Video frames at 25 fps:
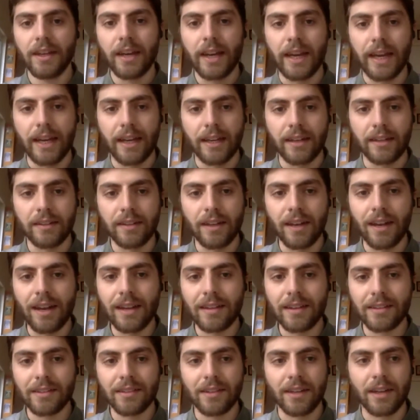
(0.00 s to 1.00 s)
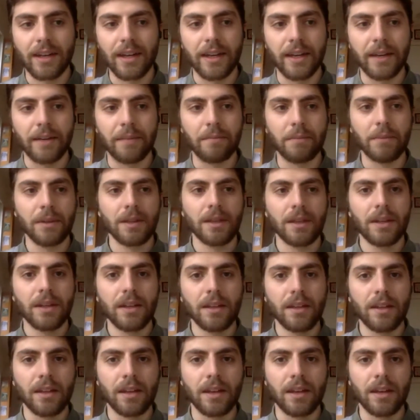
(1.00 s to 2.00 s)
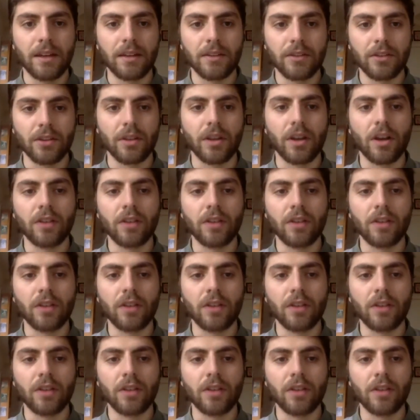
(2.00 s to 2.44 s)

and the last time the